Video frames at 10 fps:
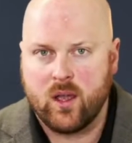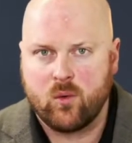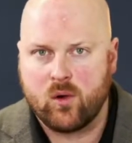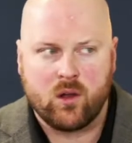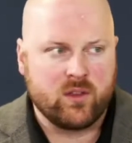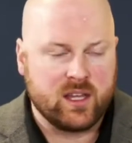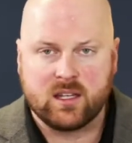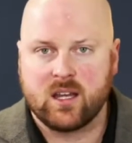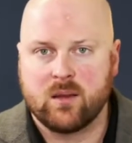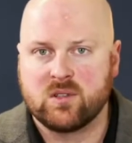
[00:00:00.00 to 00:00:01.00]
where all the
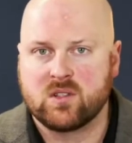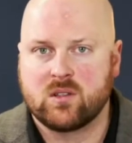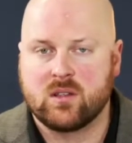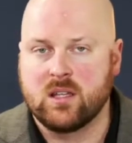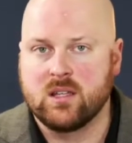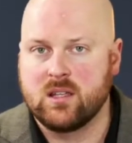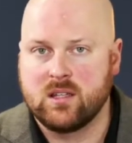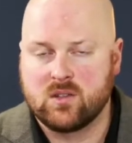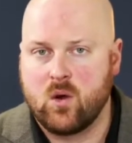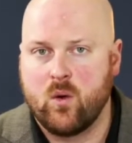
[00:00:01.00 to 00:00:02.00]
income is
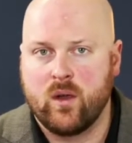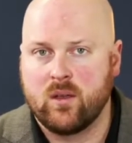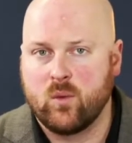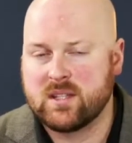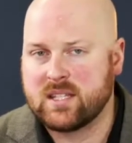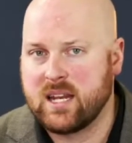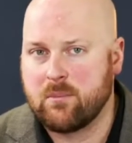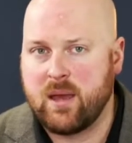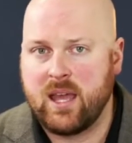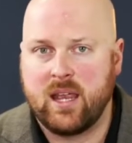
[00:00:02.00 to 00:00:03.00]
going, what's getting
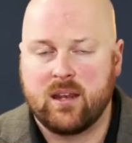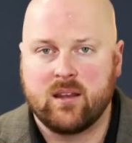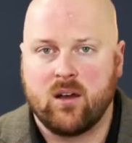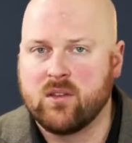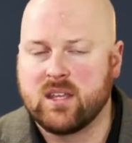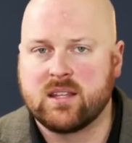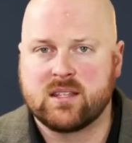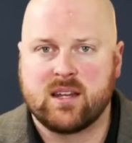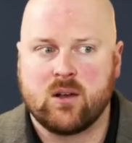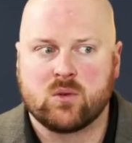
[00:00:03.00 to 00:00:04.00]
paid, all the ins
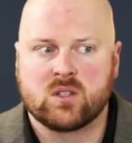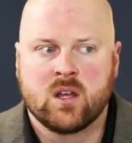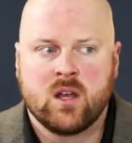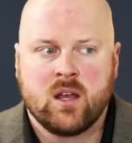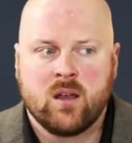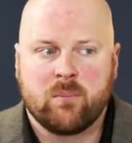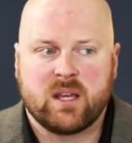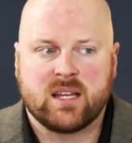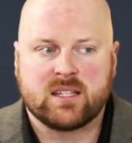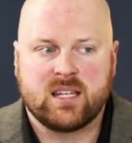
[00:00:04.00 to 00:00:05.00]
and outs.
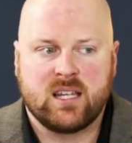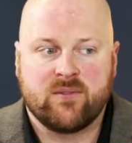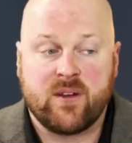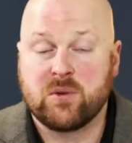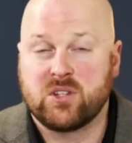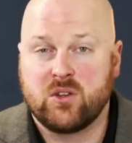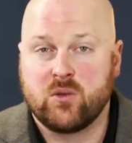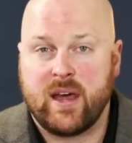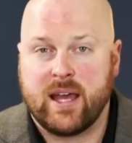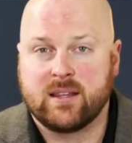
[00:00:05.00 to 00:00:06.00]
Because if I was to do
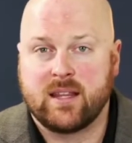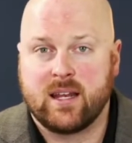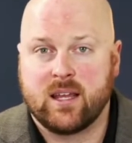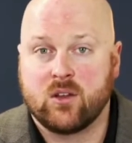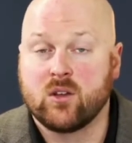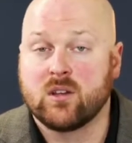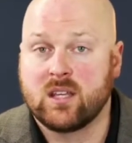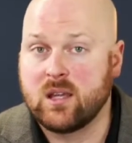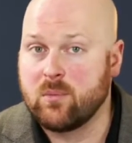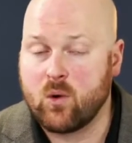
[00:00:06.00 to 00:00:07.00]
that, then I couldn't
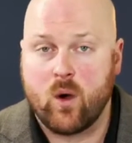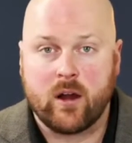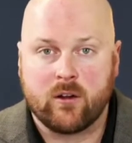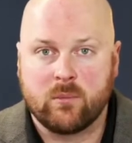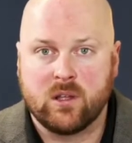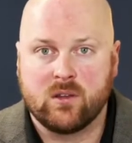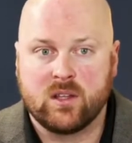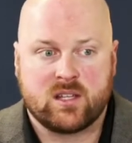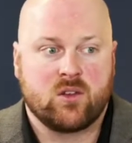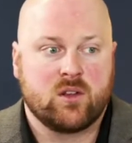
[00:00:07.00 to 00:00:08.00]
keep acquiring buildings.
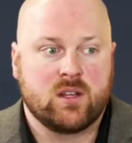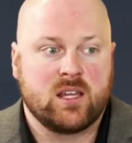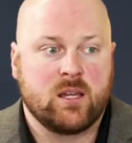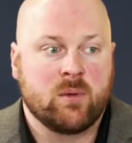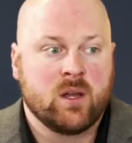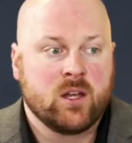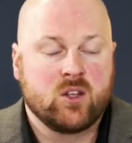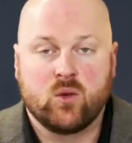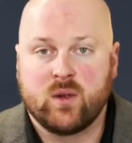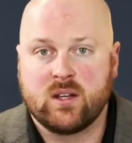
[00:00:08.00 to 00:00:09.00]
I couldn't keep
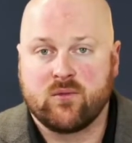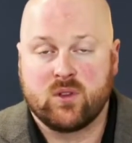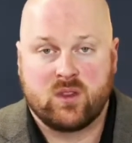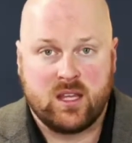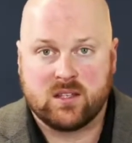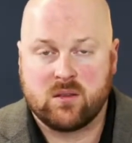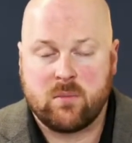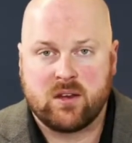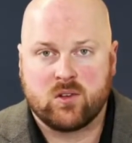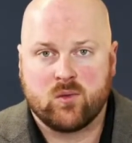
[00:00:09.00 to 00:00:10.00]
doing different things, the
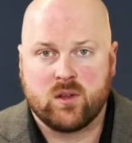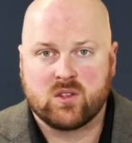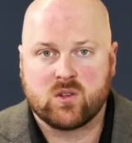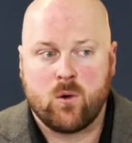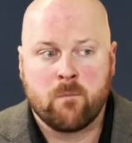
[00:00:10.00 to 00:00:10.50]
mentoring. So,